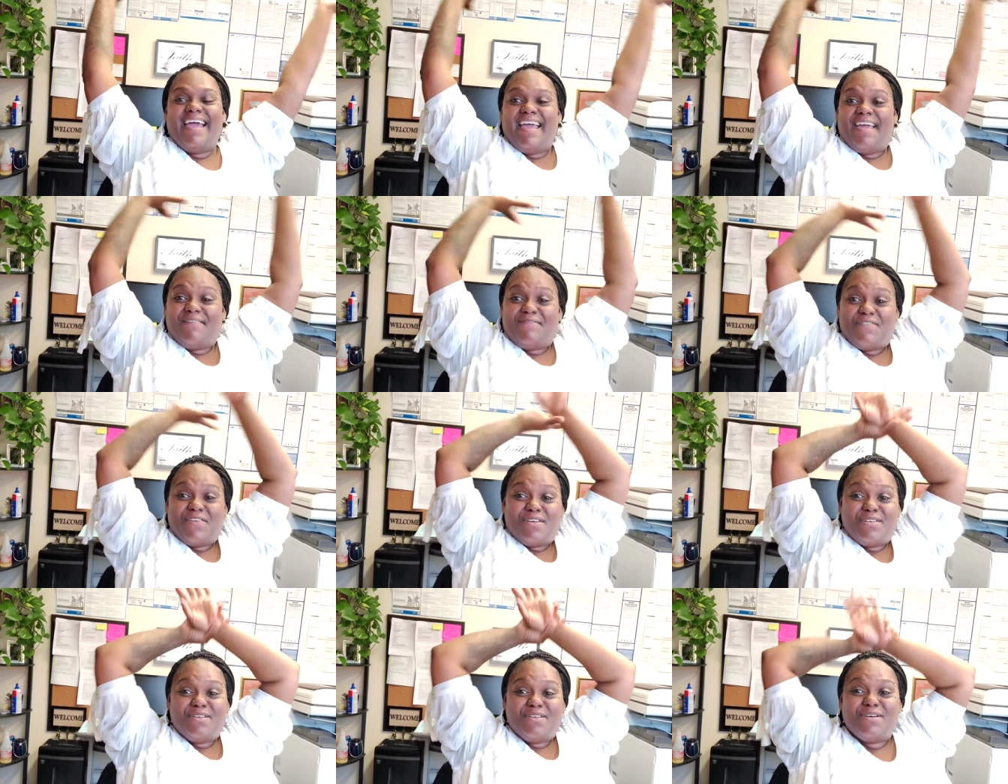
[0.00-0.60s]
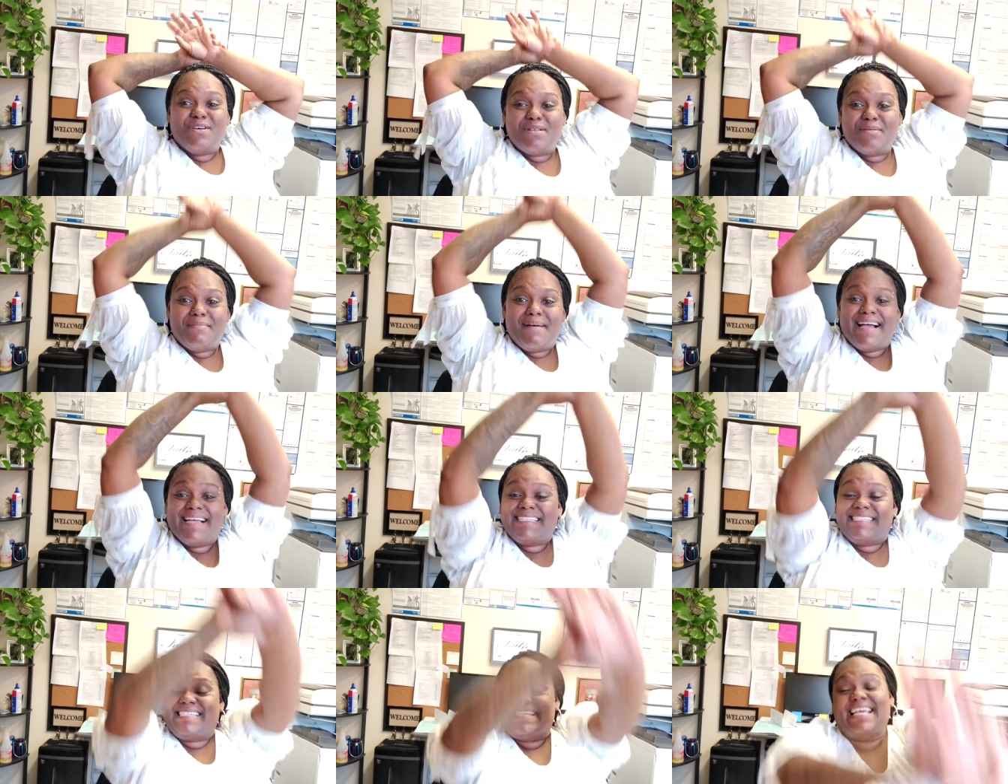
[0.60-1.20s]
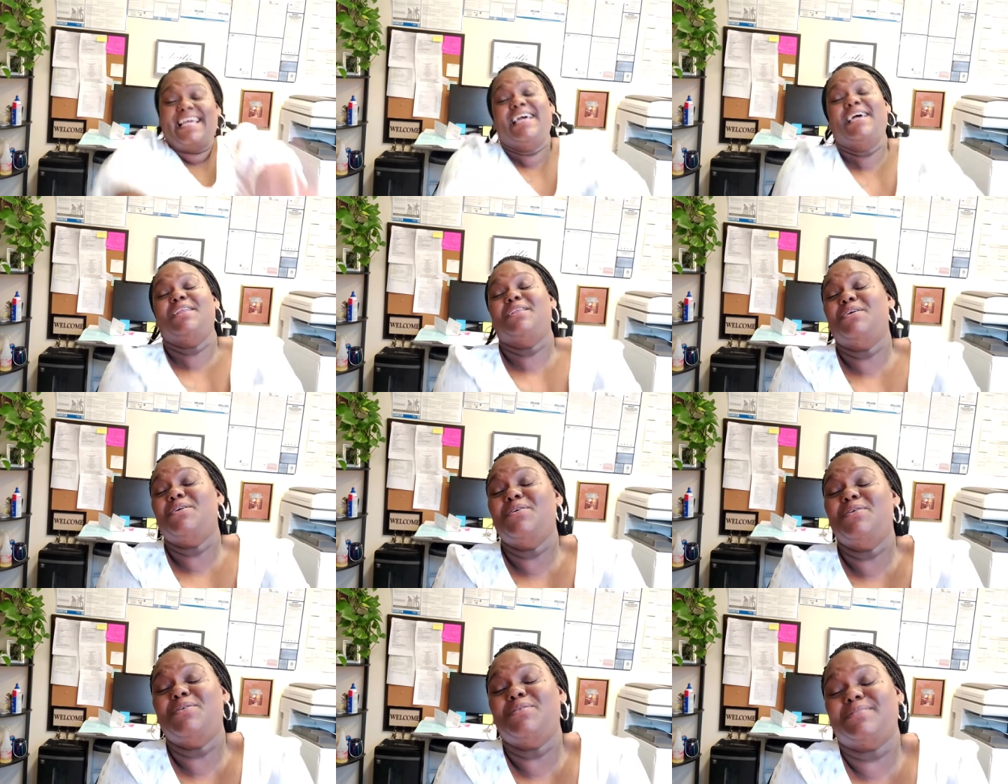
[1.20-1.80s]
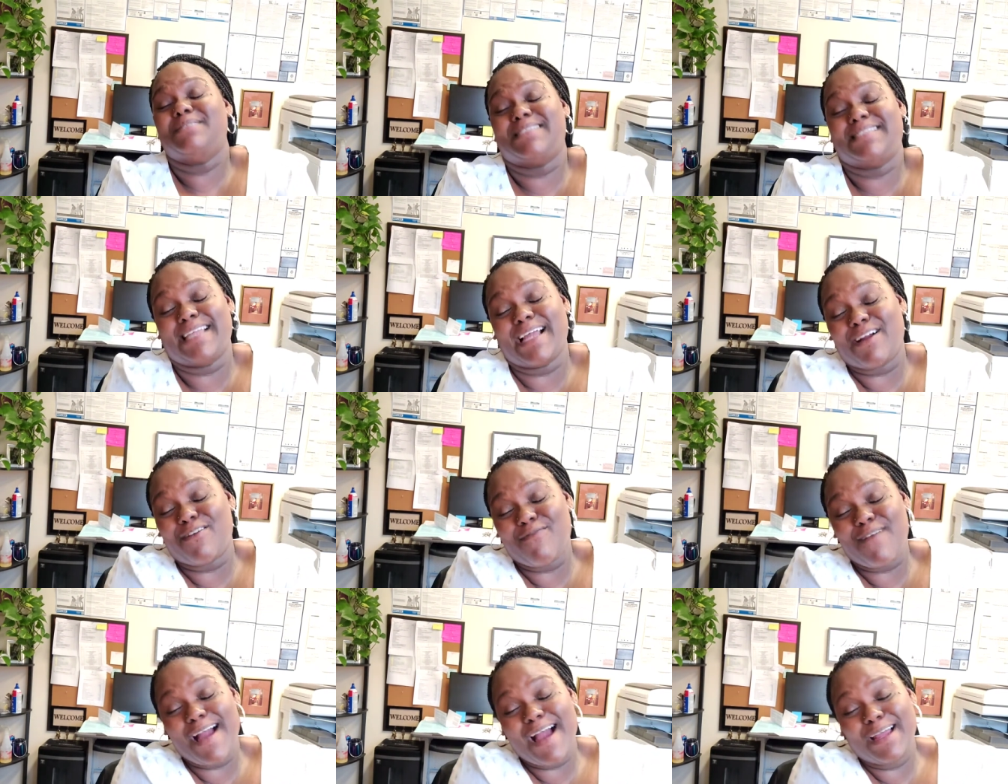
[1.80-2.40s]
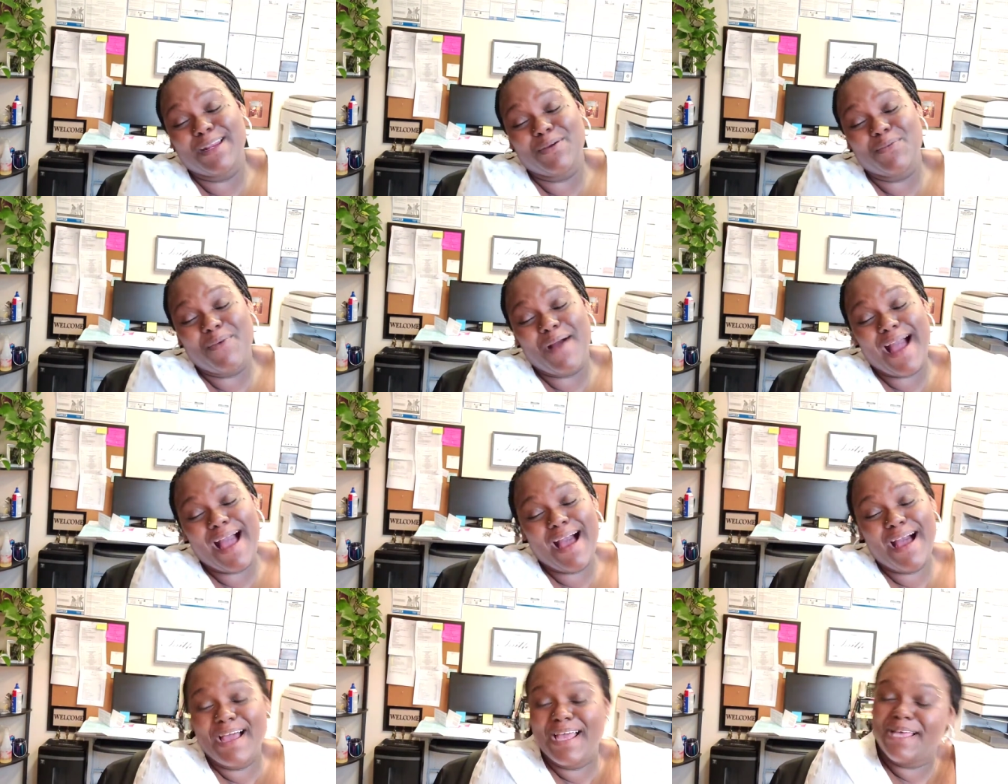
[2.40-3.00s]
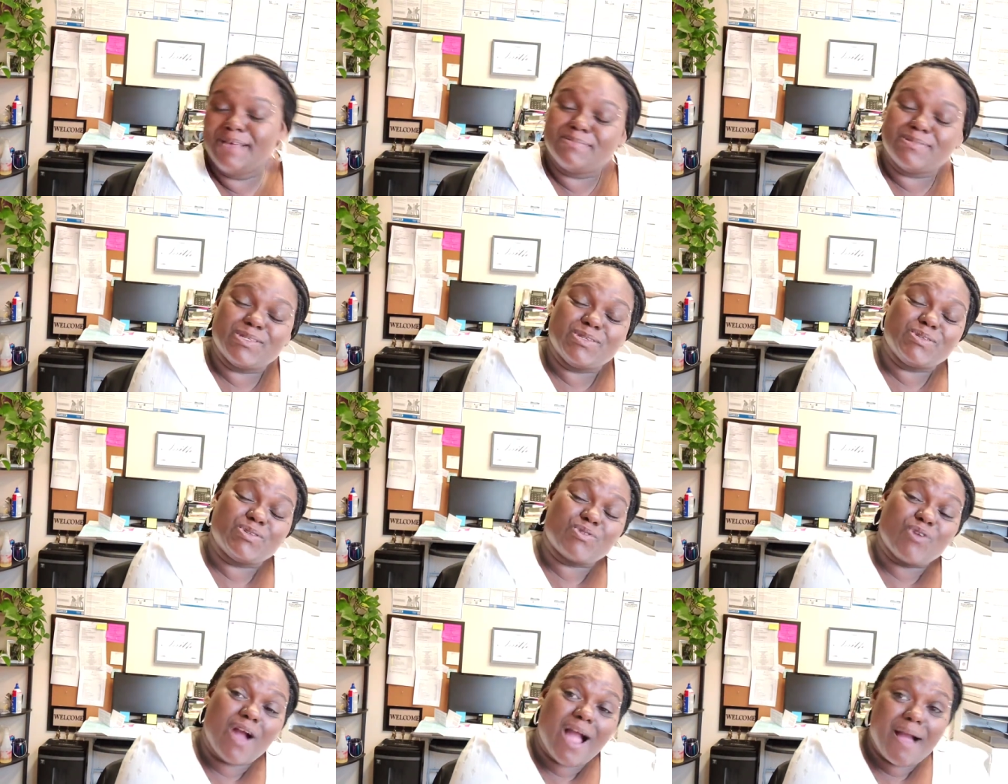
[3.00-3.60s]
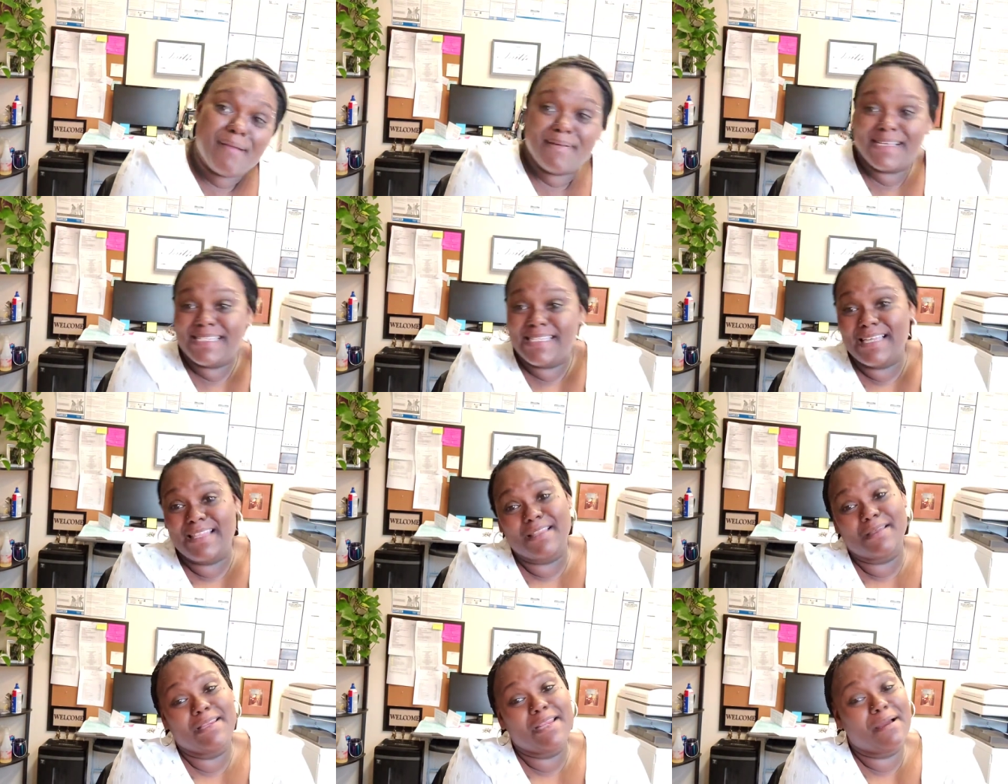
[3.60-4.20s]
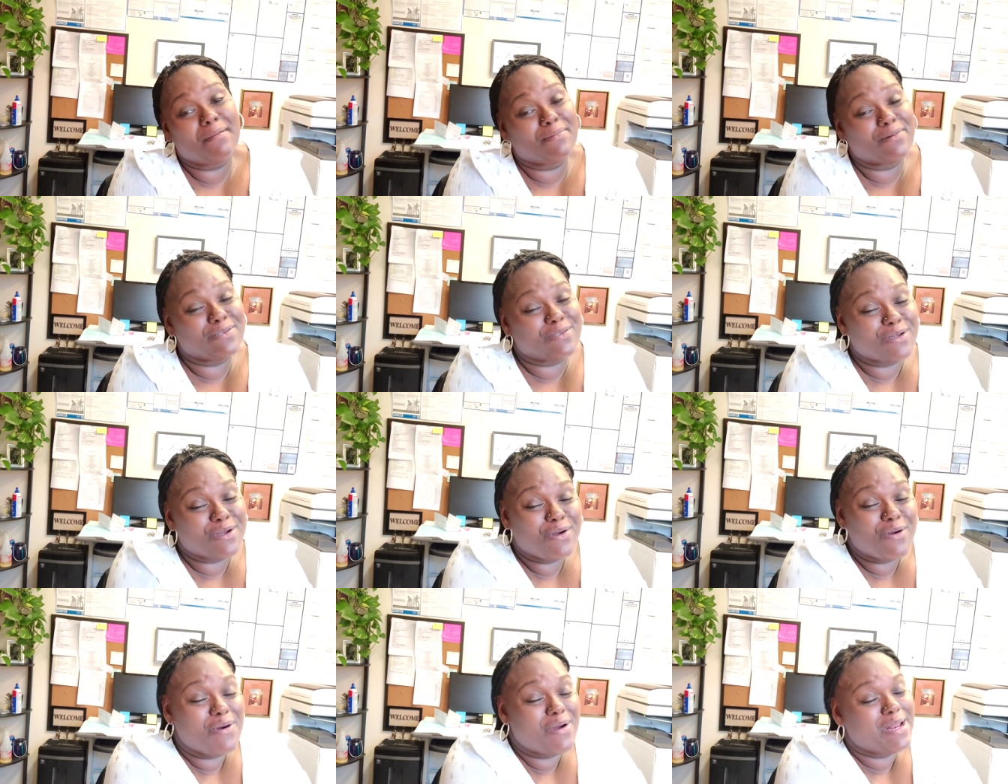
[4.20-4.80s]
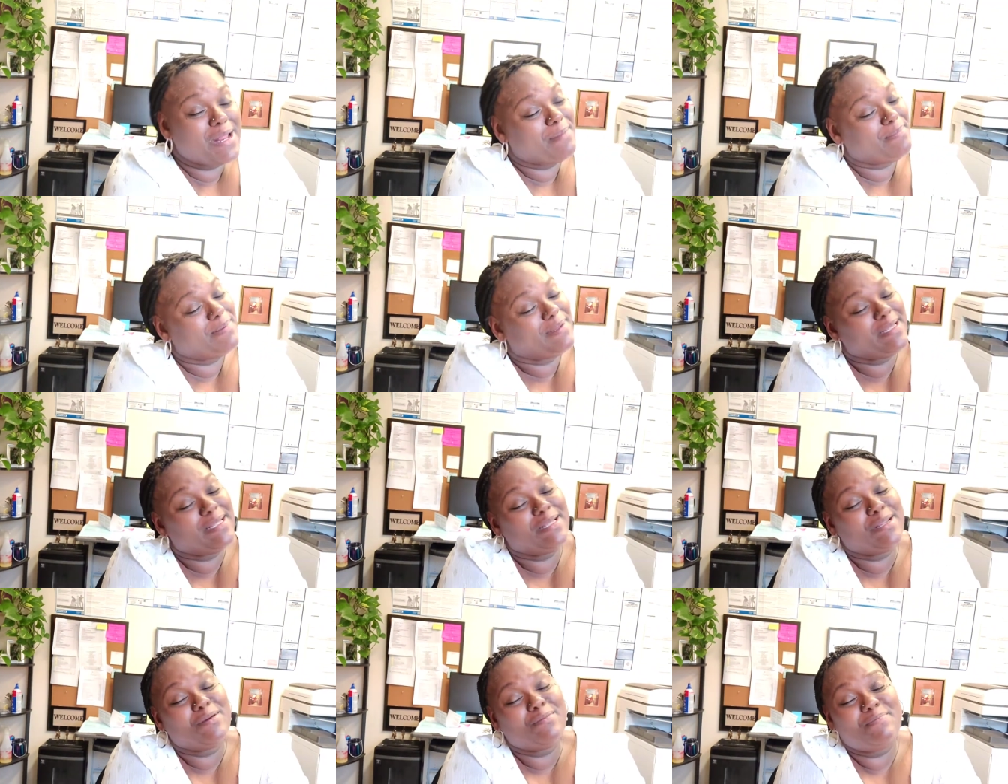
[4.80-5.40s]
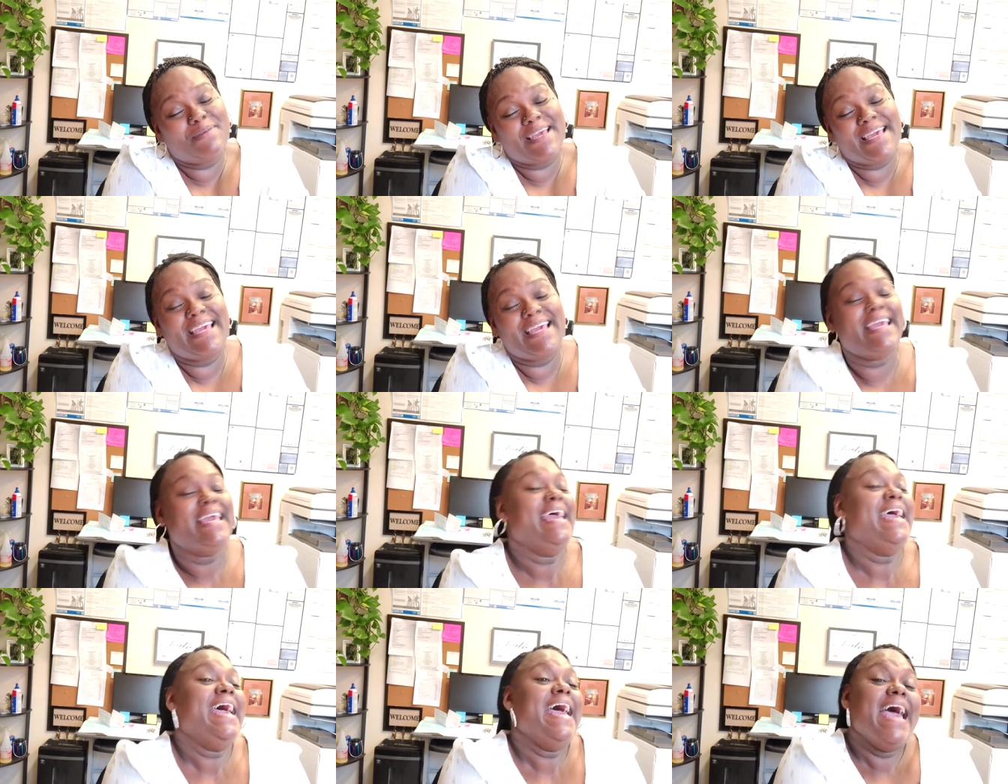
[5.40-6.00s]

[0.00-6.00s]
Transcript: If you're new to my channel, stick around a while, hit subscribe. I see the numbers are going up a little bit.